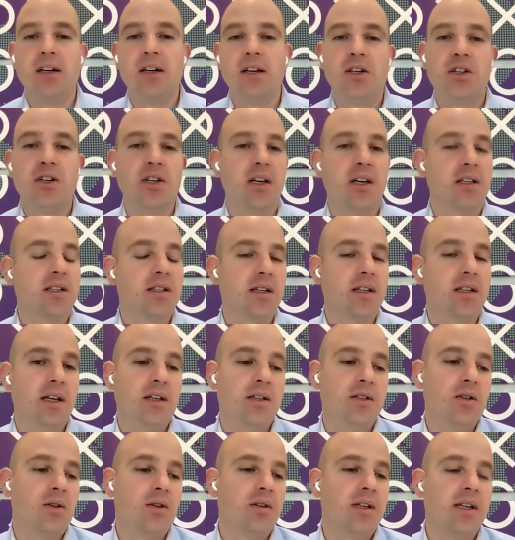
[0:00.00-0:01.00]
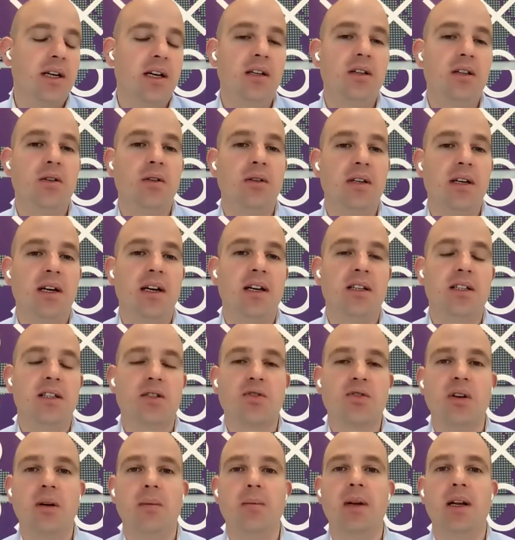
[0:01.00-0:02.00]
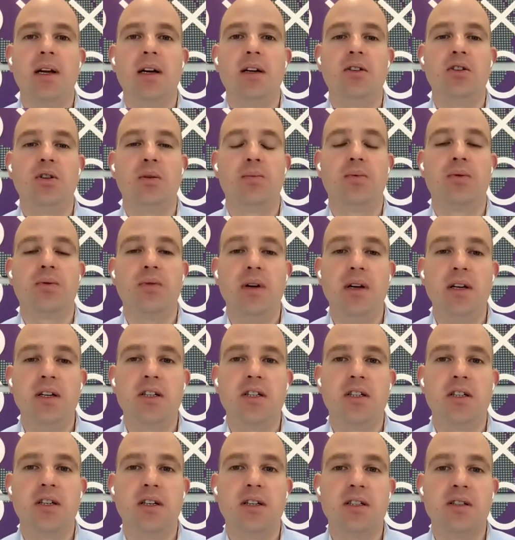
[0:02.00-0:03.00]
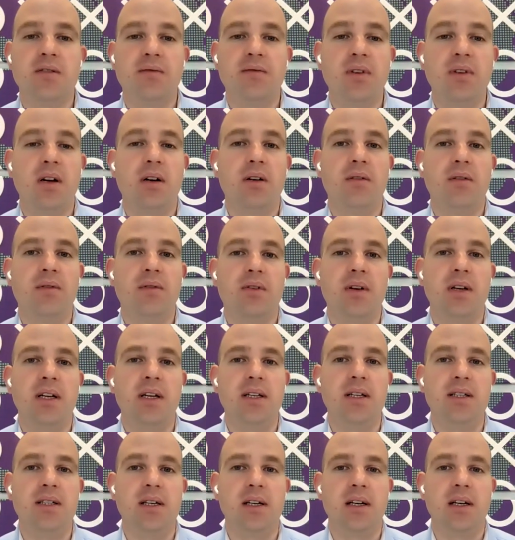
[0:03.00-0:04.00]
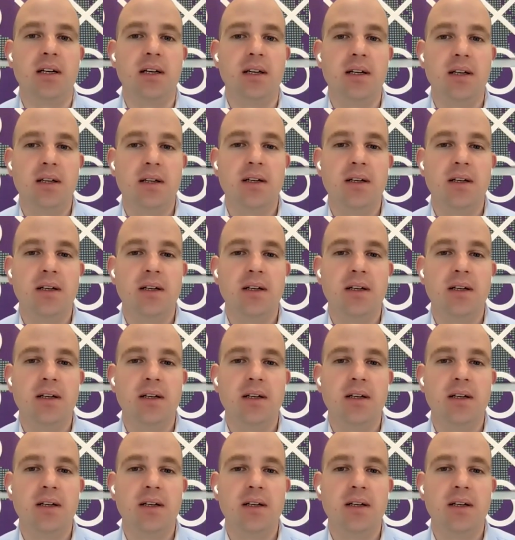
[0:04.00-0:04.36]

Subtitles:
just as your day-to-day streamlined operations very, very easily.